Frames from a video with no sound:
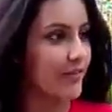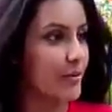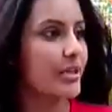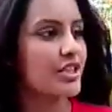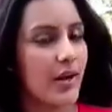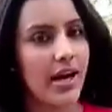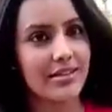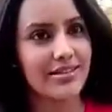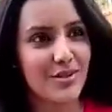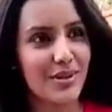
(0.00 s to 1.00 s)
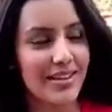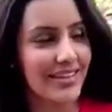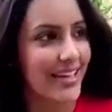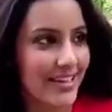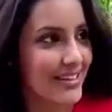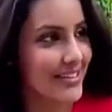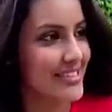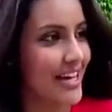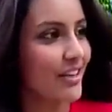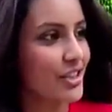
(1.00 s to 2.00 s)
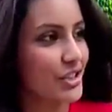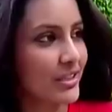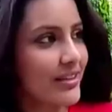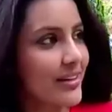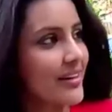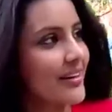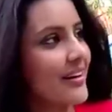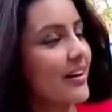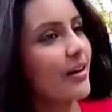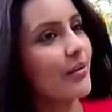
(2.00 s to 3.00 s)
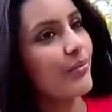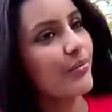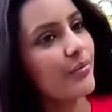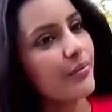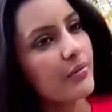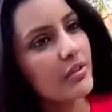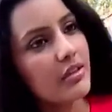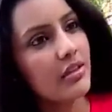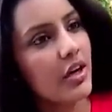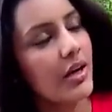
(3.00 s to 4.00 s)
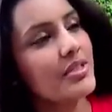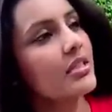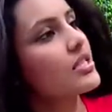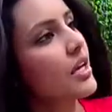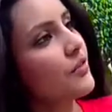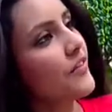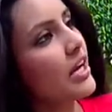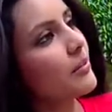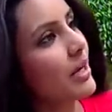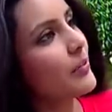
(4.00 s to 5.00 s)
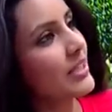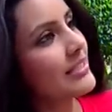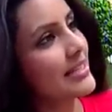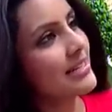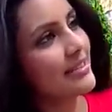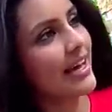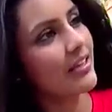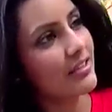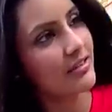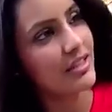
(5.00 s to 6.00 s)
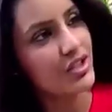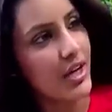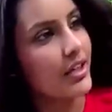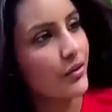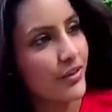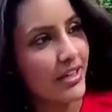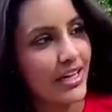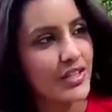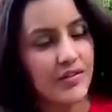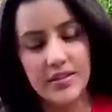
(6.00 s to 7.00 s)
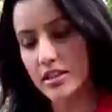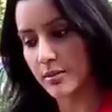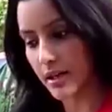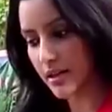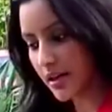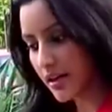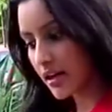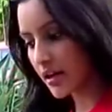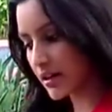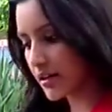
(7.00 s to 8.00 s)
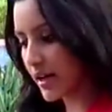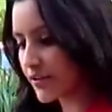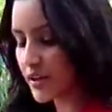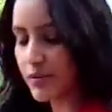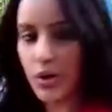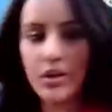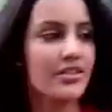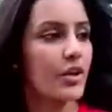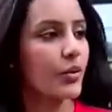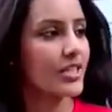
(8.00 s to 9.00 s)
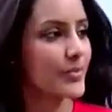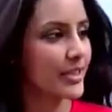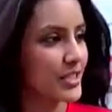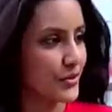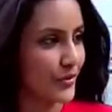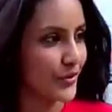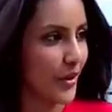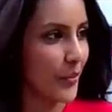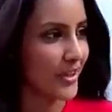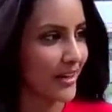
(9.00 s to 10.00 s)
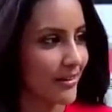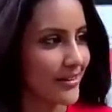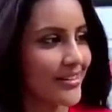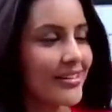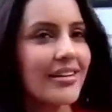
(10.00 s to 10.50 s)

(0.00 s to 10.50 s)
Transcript: haven't been to acting school, I think anything is challenging. Okay. Um, you know, I'm still trying to find my place as an actor and try different kinds of cinema. Uh, every role has always been different from the other.